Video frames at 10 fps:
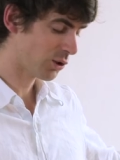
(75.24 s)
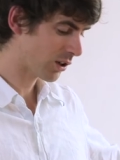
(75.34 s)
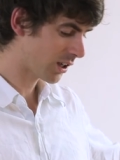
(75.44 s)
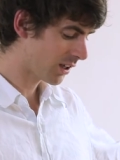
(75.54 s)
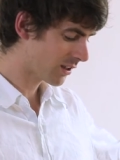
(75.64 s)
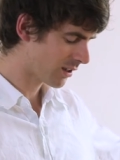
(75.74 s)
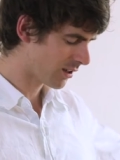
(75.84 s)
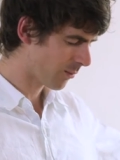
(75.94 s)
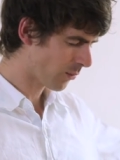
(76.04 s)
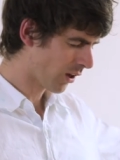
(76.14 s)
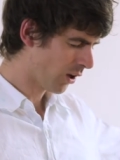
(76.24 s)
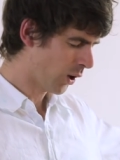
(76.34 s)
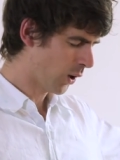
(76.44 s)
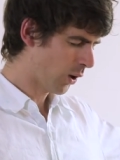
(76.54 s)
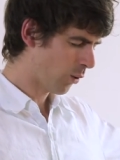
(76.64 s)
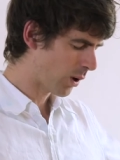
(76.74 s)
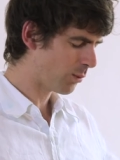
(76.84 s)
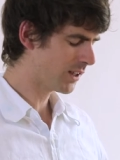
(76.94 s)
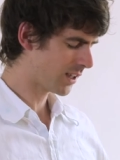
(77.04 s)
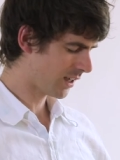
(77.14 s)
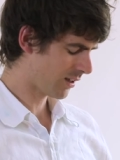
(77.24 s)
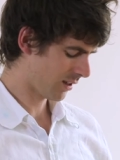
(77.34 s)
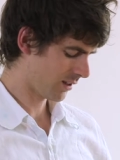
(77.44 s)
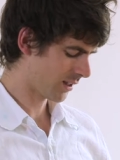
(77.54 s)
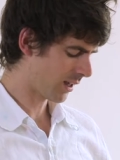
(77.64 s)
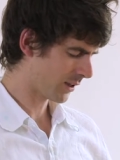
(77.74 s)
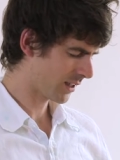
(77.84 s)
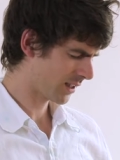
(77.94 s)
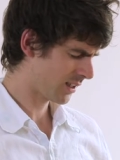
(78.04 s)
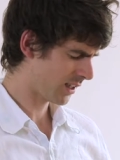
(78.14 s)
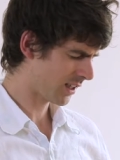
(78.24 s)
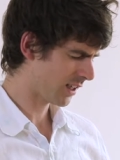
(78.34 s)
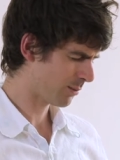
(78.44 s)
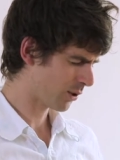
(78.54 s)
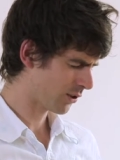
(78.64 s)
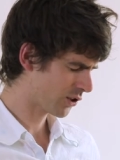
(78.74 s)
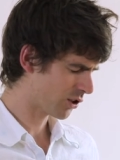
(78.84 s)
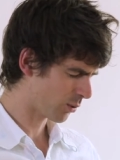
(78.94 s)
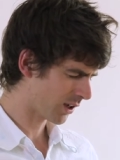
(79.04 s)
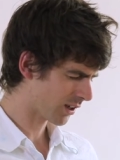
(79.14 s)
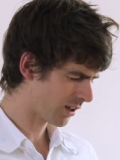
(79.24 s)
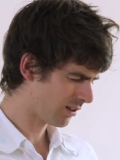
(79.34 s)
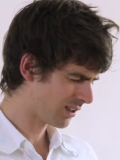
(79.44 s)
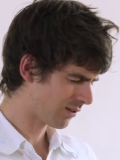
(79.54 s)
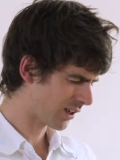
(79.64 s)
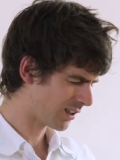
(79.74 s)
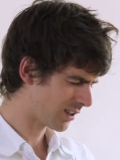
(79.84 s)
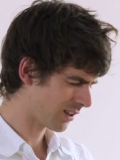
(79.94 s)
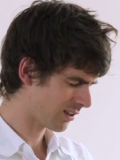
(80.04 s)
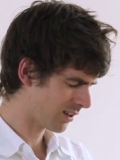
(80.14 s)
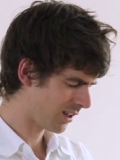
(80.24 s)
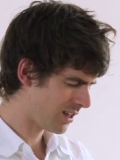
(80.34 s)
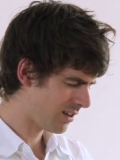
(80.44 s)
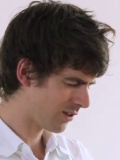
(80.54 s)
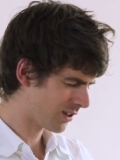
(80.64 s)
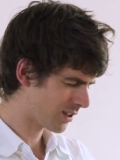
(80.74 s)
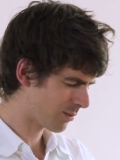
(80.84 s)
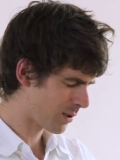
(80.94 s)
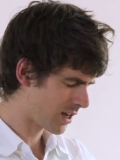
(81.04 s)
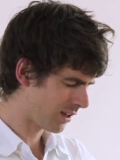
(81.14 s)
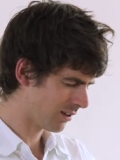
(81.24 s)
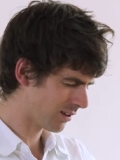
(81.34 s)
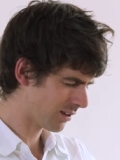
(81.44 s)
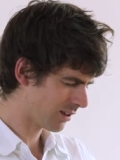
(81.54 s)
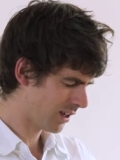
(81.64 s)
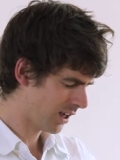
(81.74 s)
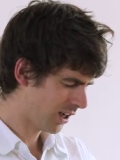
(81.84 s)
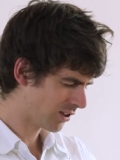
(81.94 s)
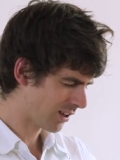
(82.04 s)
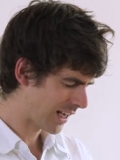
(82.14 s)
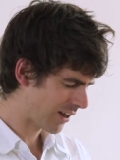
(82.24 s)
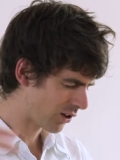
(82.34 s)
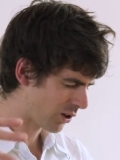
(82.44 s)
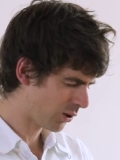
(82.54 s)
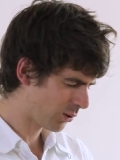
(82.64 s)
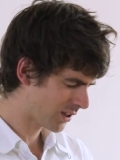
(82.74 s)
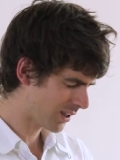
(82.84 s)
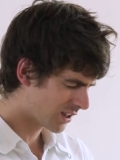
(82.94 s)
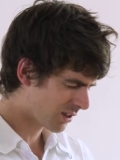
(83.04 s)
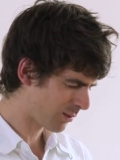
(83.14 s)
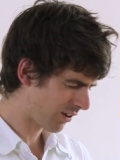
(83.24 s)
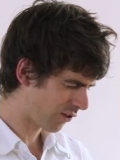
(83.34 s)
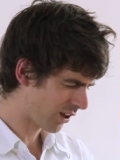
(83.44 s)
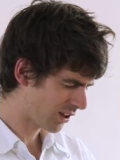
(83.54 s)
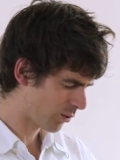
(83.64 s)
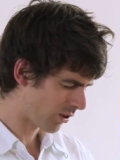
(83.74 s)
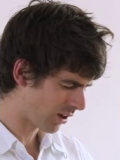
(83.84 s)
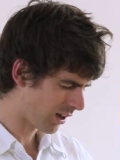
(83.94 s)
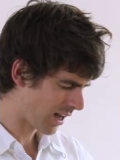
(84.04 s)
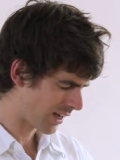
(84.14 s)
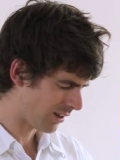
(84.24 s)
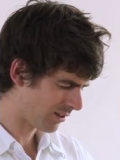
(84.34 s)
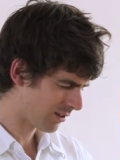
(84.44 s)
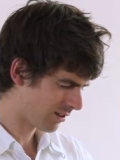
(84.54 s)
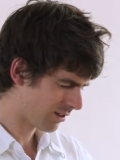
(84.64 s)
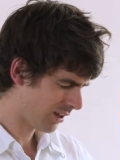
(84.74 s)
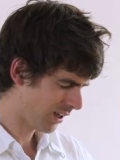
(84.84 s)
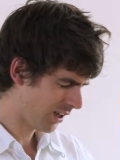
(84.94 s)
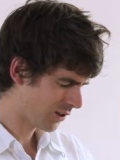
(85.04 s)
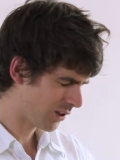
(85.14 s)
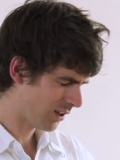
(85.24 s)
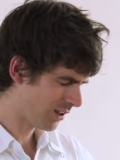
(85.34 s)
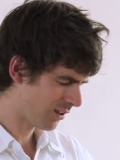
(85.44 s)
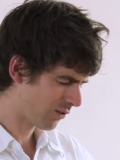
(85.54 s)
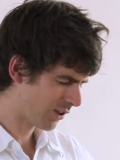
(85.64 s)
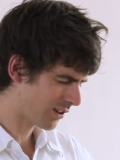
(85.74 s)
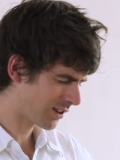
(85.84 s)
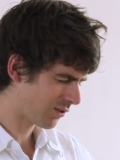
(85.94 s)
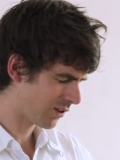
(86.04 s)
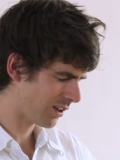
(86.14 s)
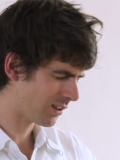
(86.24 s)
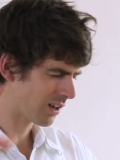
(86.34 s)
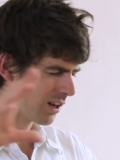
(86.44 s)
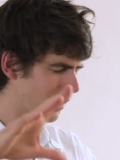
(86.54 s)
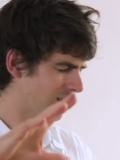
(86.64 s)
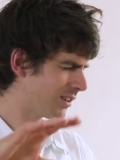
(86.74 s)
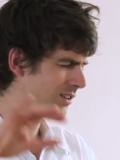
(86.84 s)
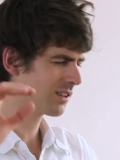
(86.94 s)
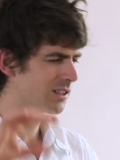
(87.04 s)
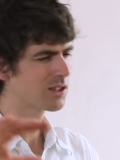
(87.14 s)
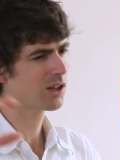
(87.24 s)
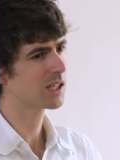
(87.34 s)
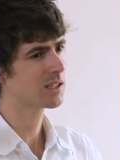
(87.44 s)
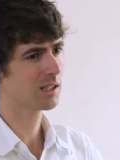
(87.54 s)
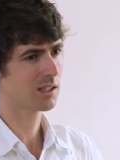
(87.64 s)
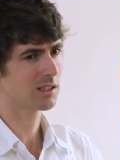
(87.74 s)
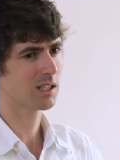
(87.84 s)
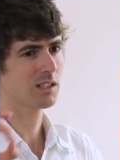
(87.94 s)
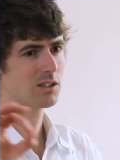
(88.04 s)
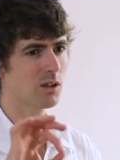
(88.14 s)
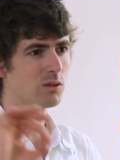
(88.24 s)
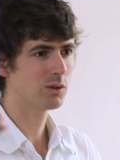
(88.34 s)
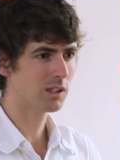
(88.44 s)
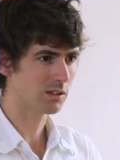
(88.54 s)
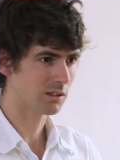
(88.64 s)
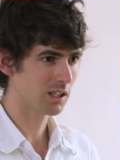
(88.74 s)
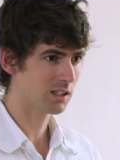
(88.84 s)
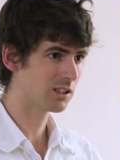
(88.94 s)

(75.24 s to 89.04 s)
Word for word: Yogasana, when we take samasthiti in any posture, we are cultivating even space to let the whole system be flooded with light. So, in Indian philosophy, darkness does not exist, it is not real, it is